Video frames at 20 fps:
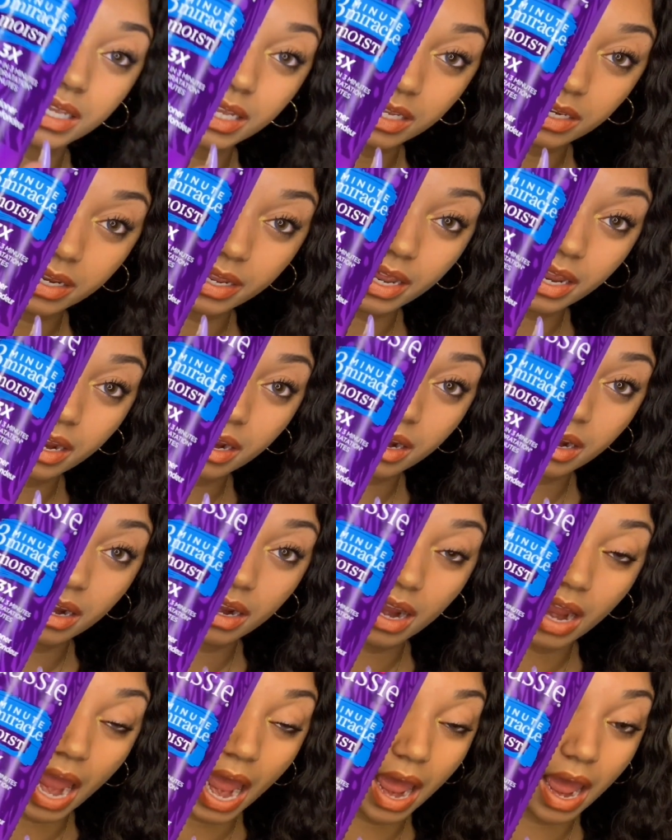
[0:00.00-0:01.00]
in the
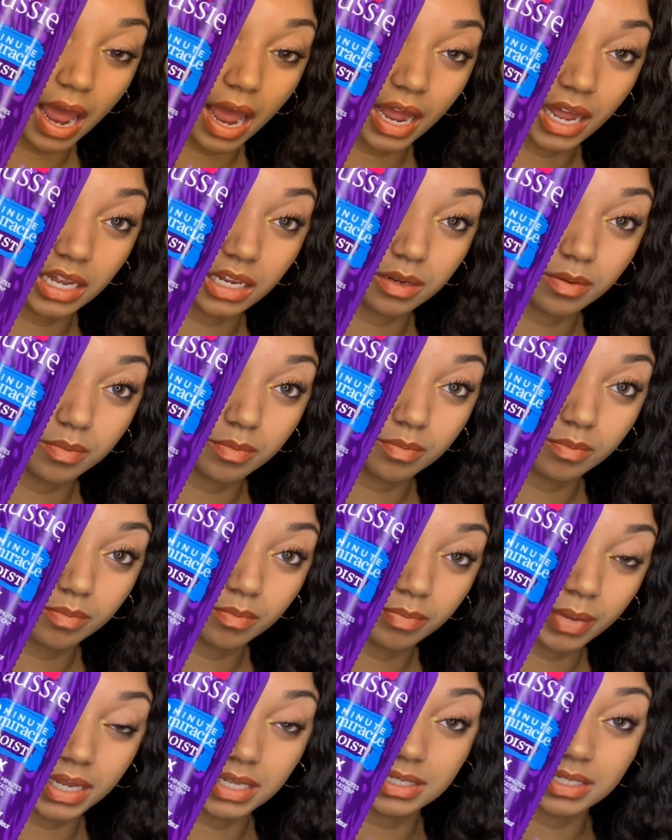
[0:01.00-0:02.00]
hair I
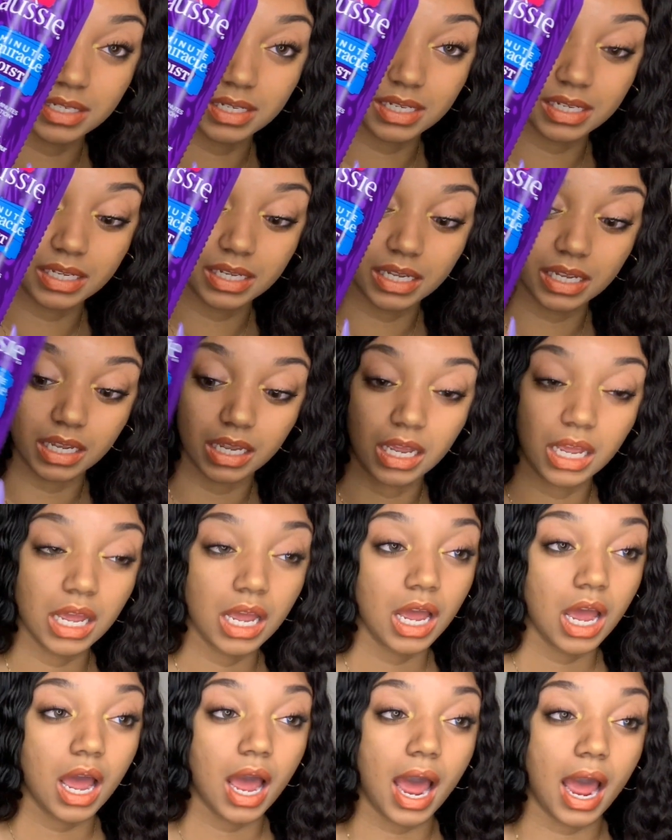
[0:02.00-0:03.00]
basically
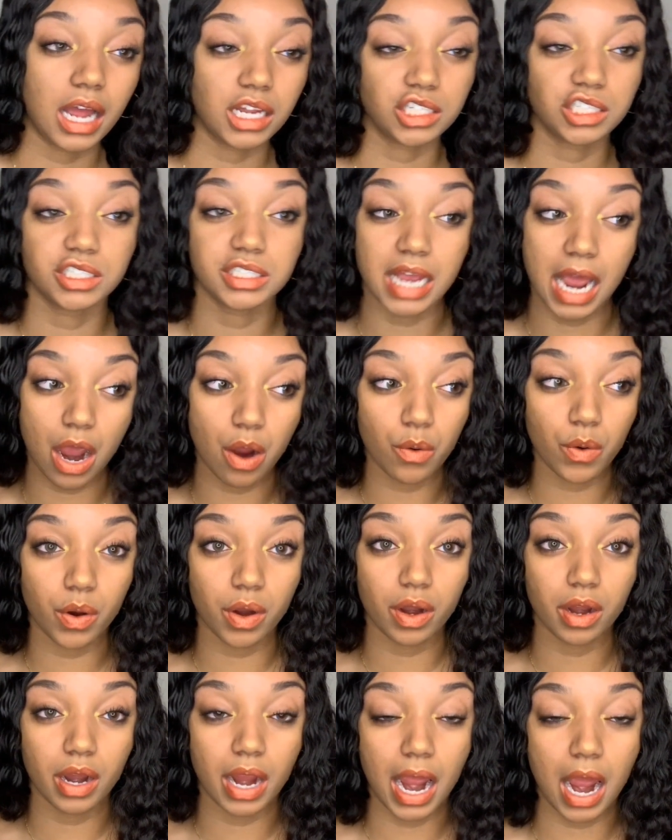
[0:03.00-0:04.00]
I
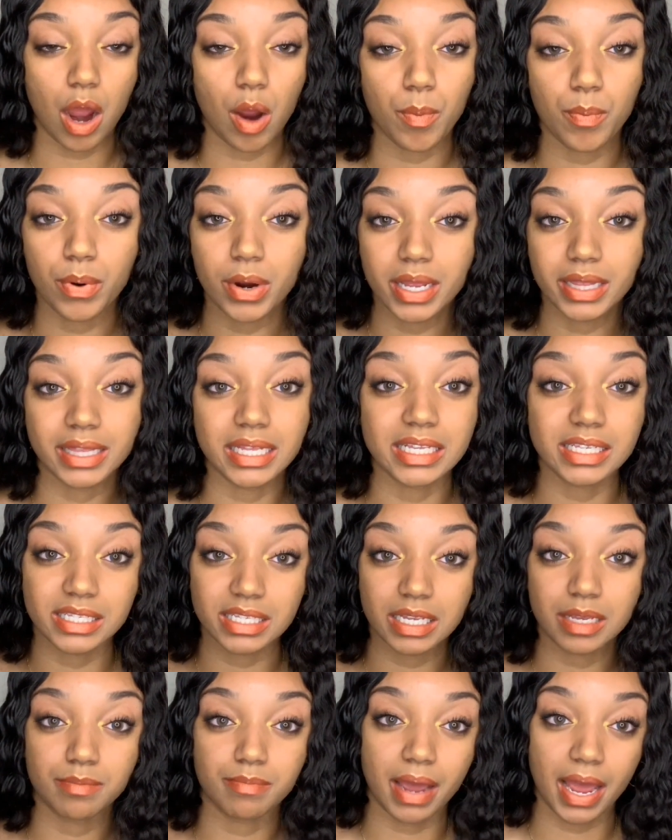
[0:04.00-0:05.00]
shower I'll put this
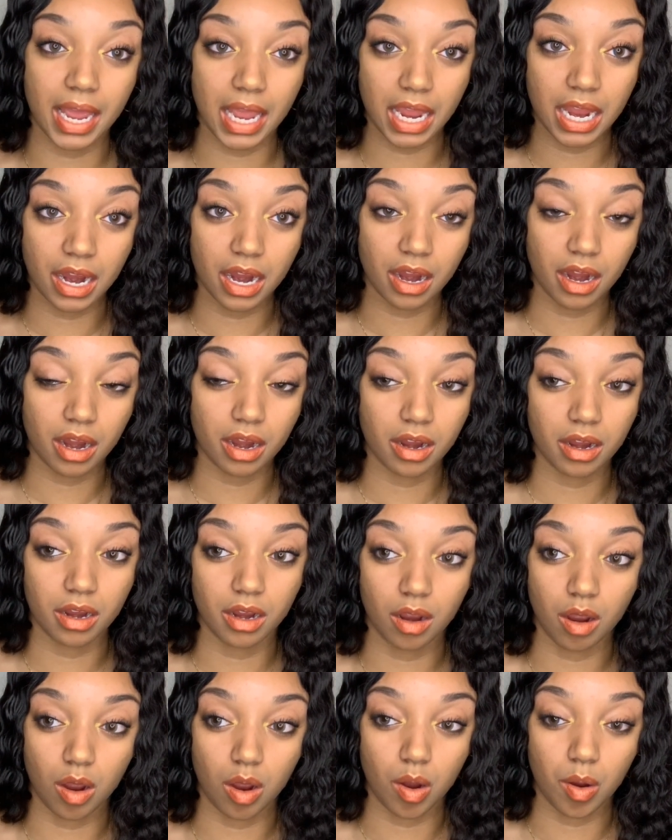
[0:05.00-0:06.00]
in my hair
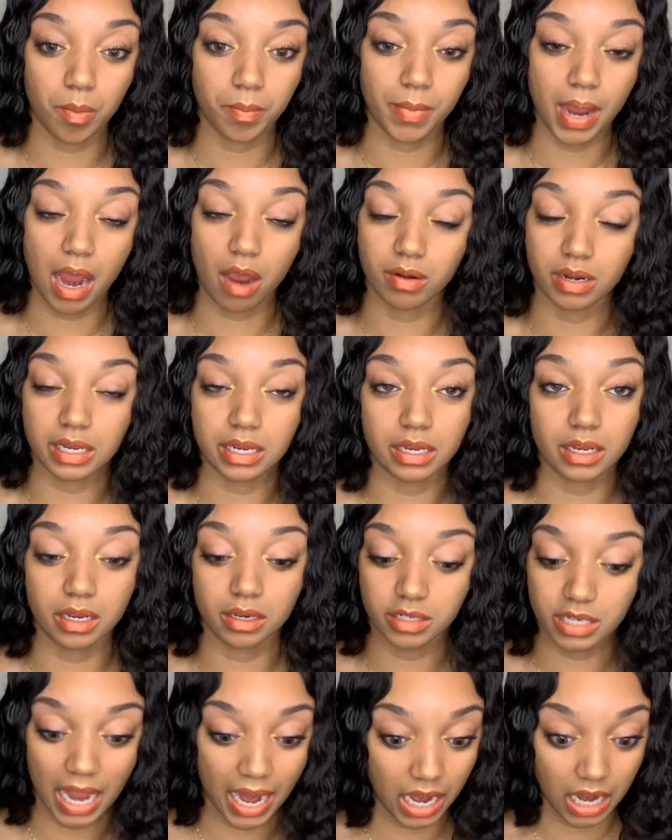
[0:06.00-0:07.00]
um, I'll eat
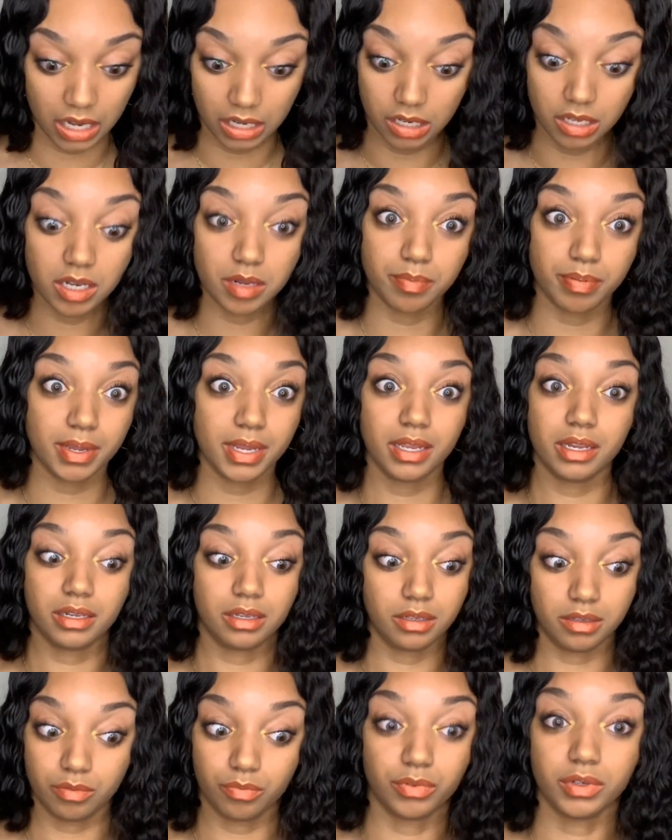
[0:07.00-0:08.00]
like a little bit
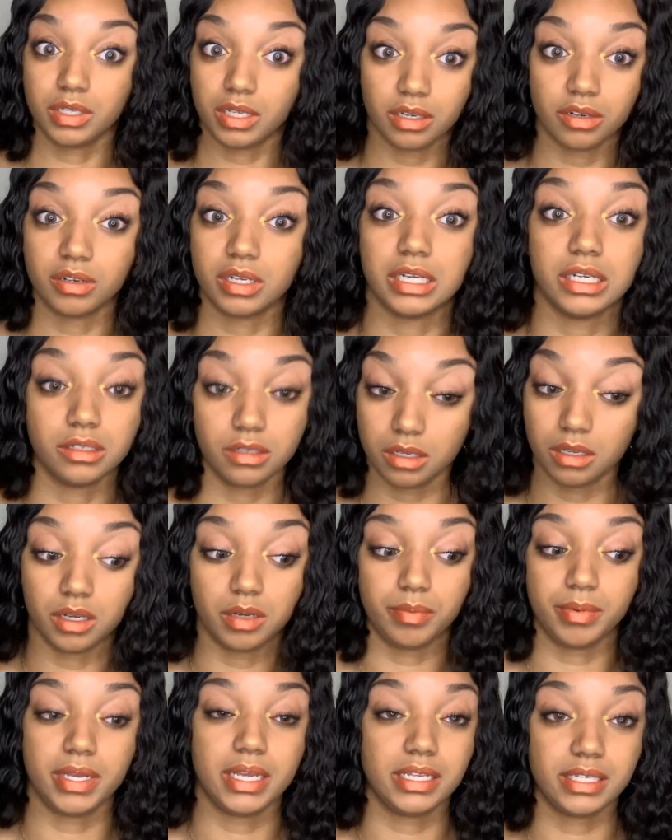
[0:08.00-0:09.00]
literally a
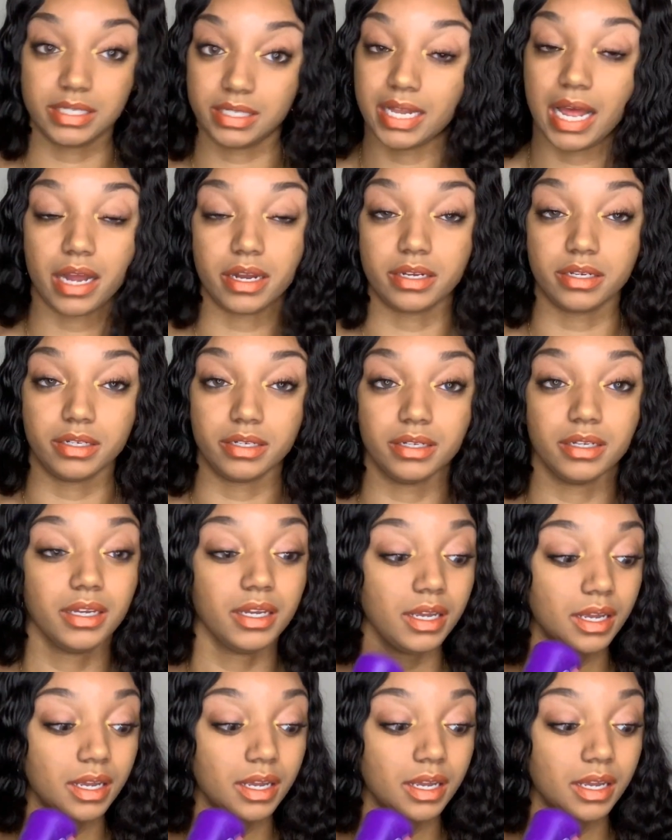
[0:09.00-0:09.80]
little bit it's that good